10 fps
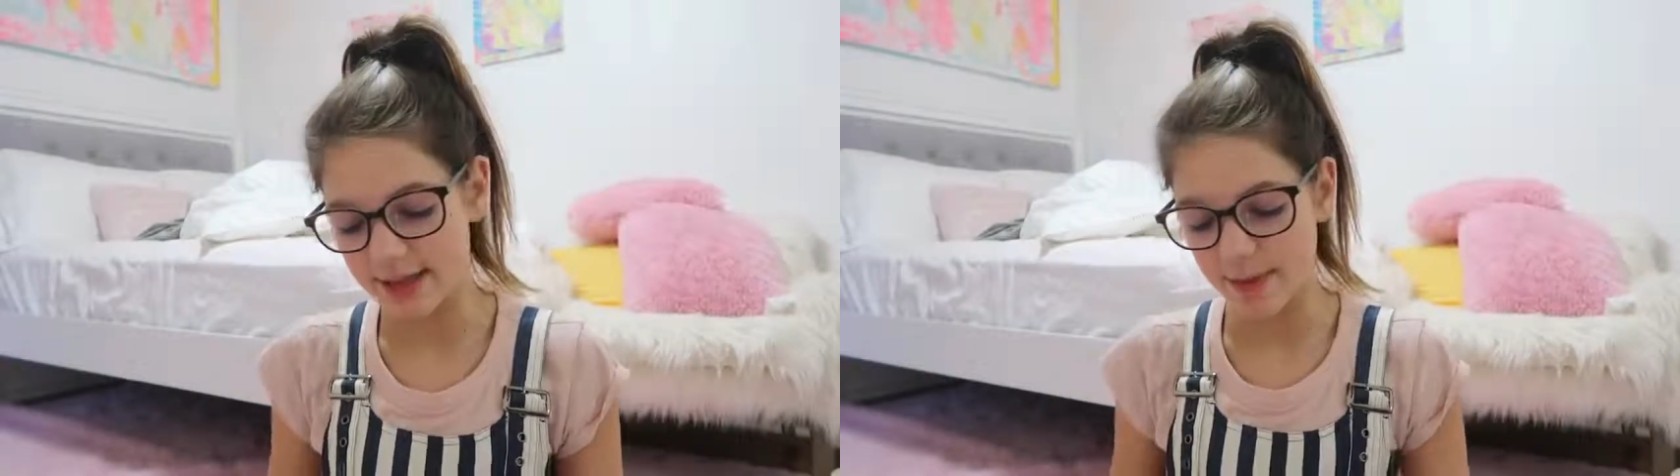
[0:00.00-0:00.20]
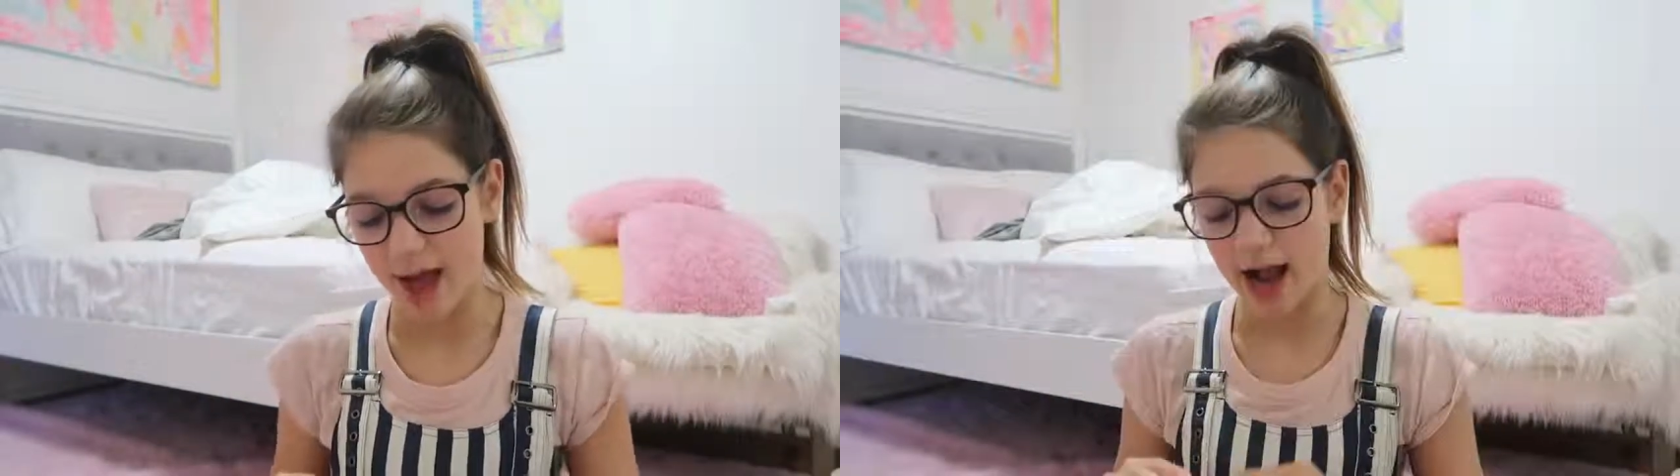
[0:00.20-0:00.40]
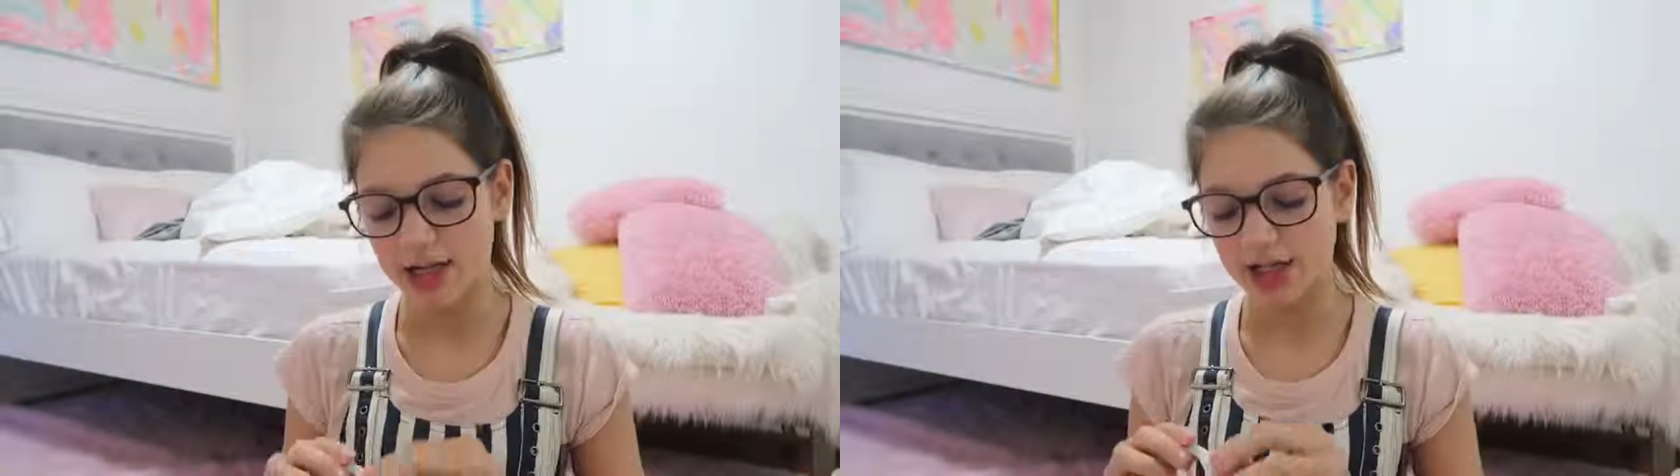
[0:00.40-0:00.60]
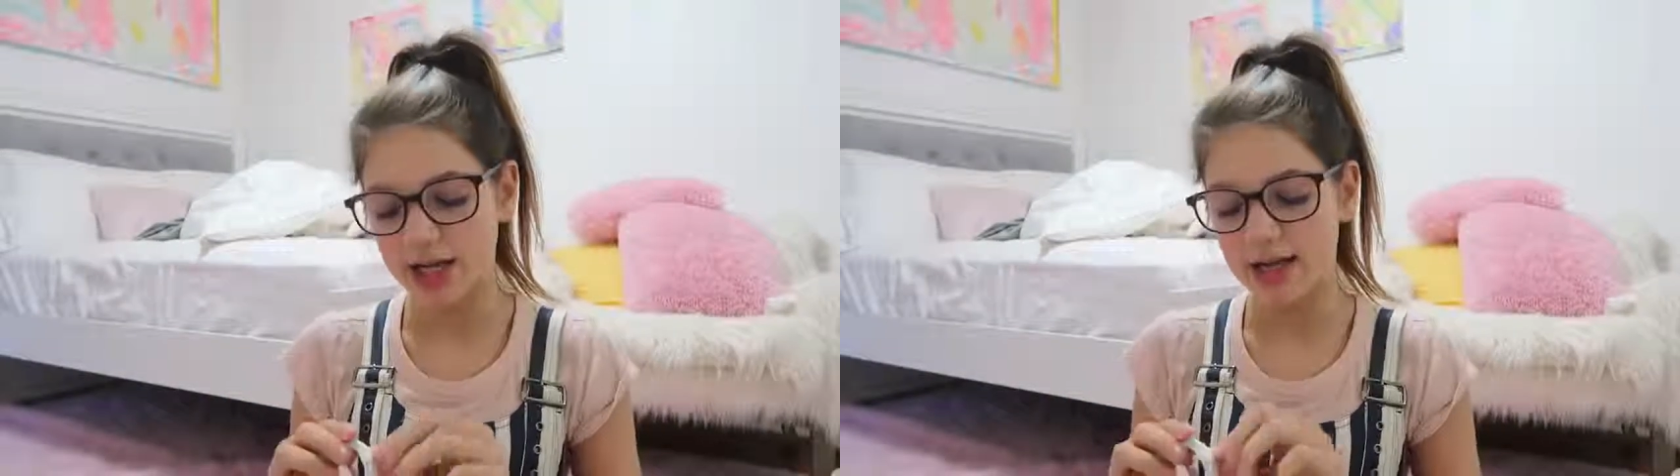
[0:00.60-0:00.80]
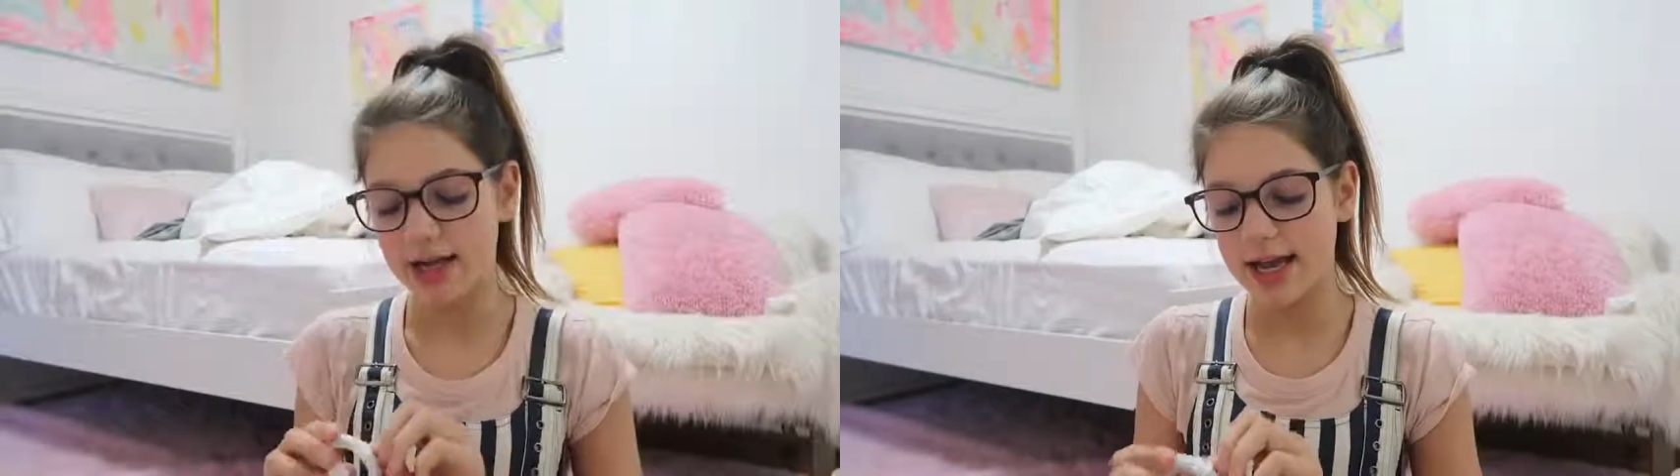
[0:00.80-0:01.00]
their
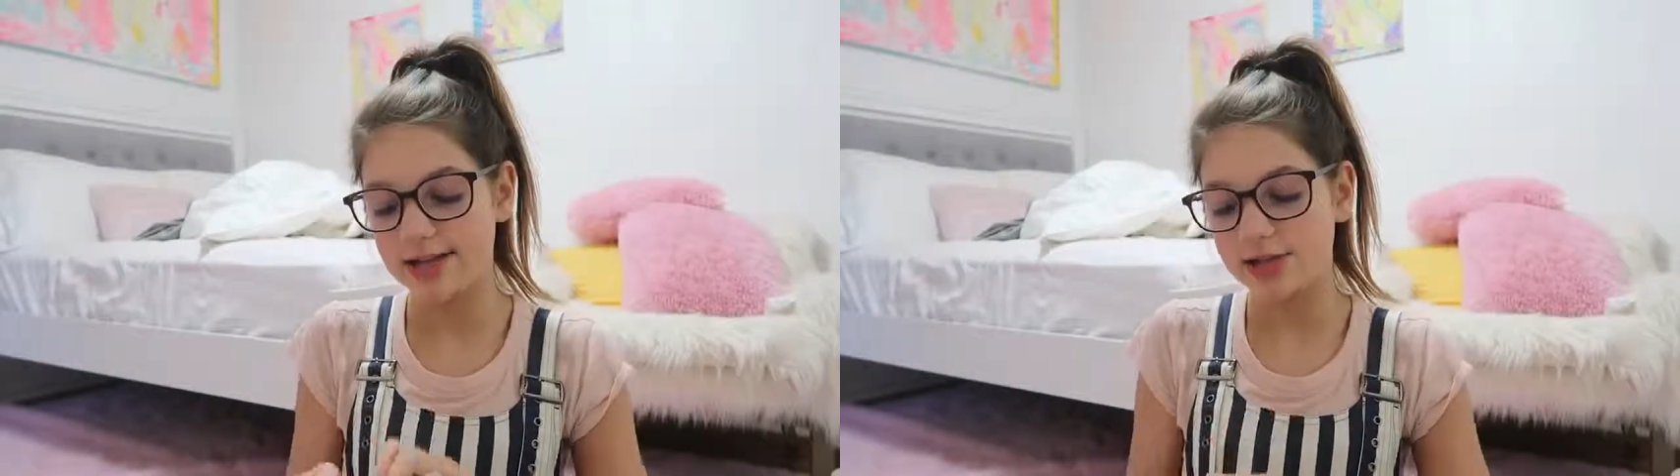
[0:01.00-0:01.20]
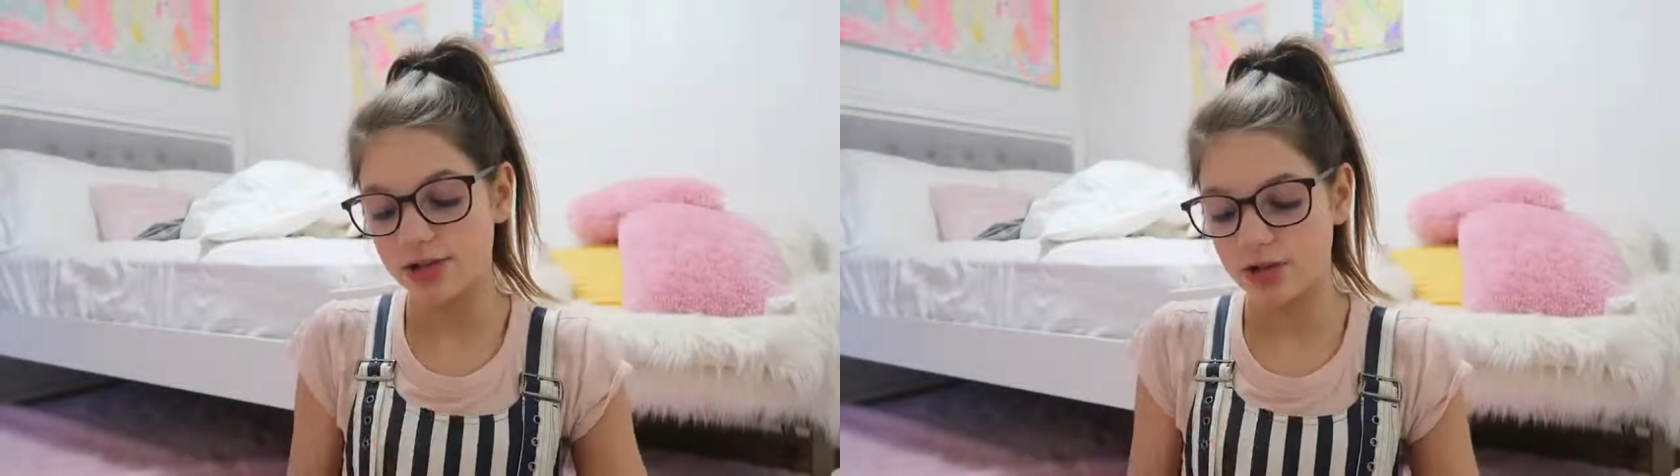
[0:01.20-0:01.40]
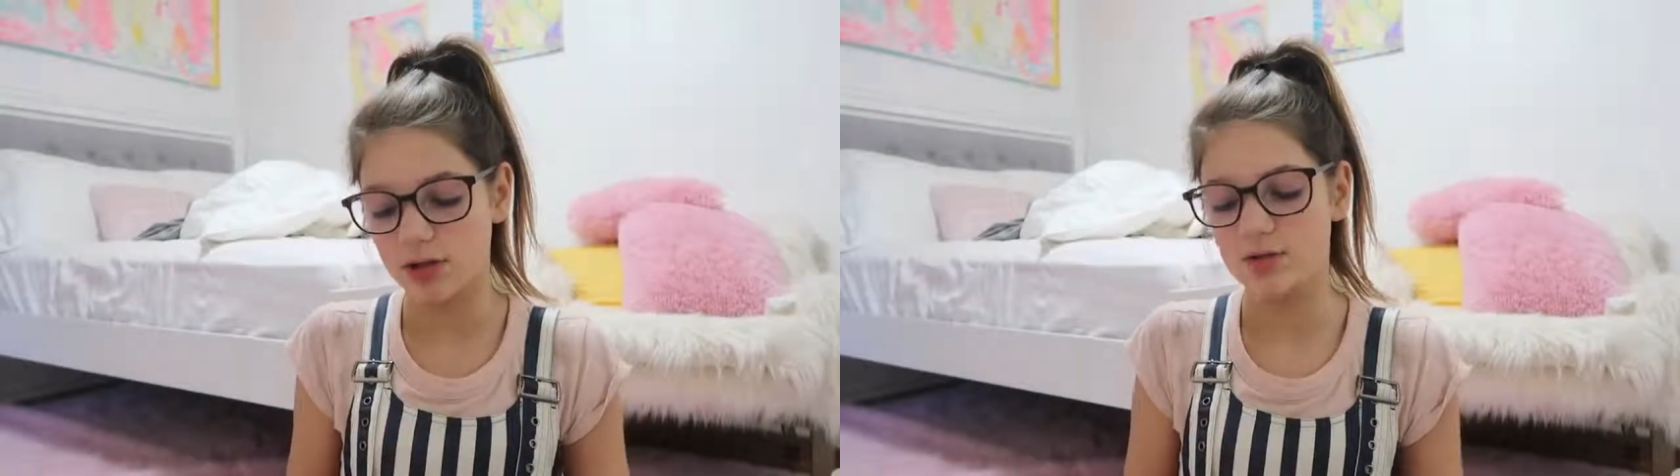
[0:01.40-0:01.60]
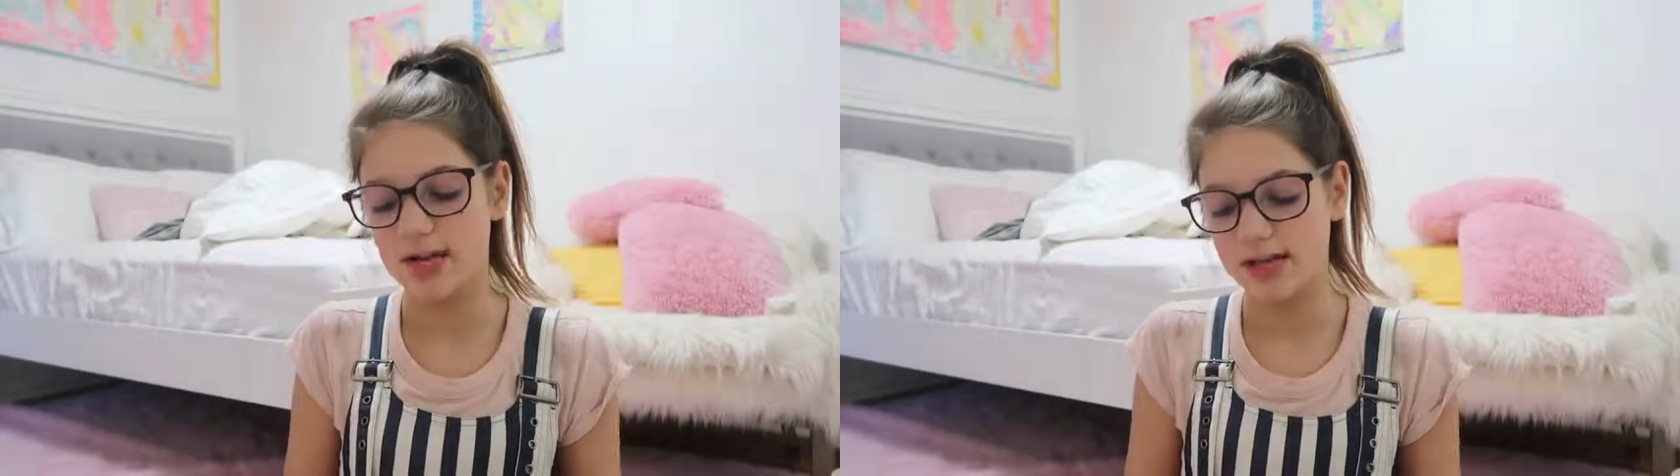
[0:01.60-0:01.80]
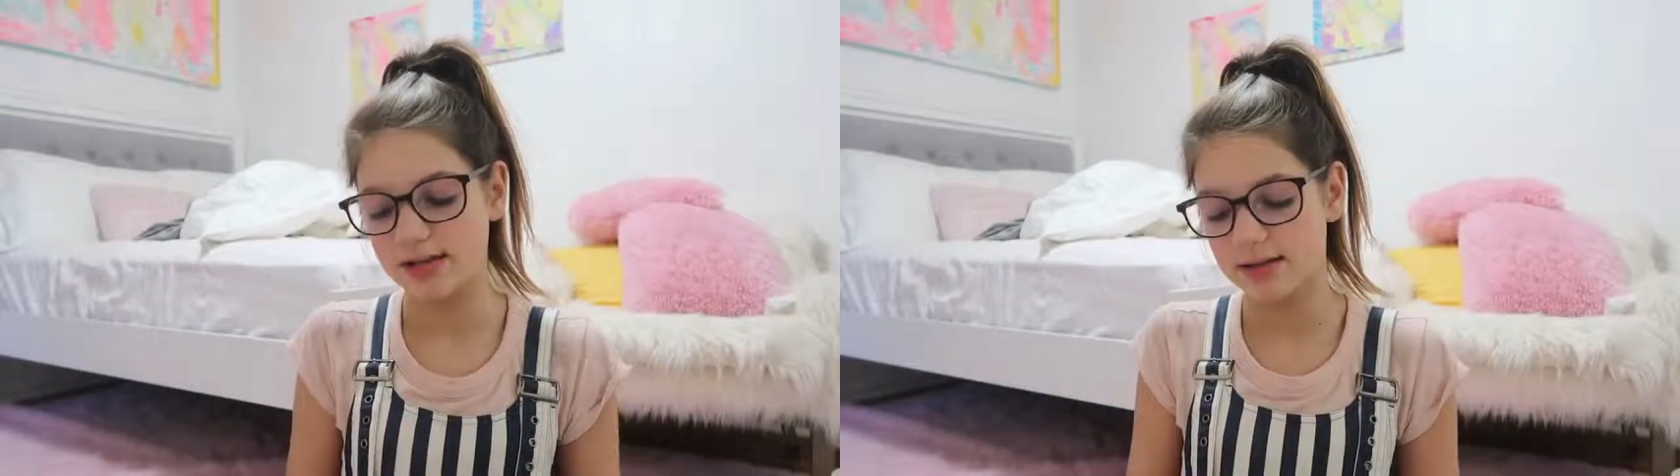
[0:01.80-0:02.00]
packaging. It's so
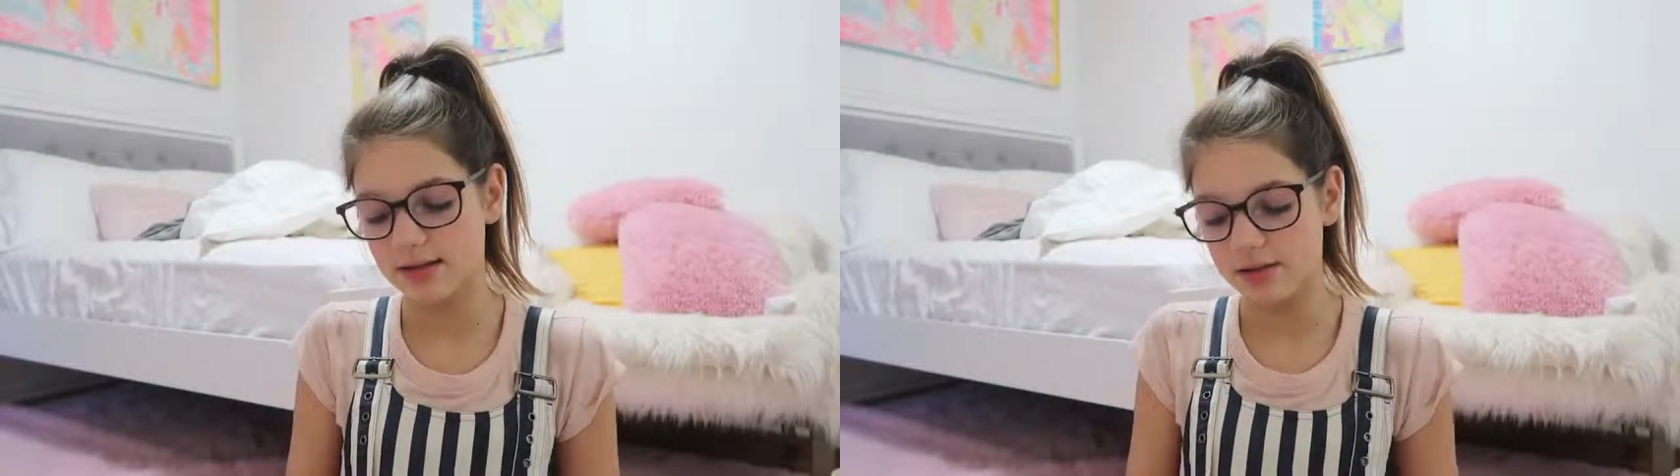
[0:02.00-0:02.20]
nice.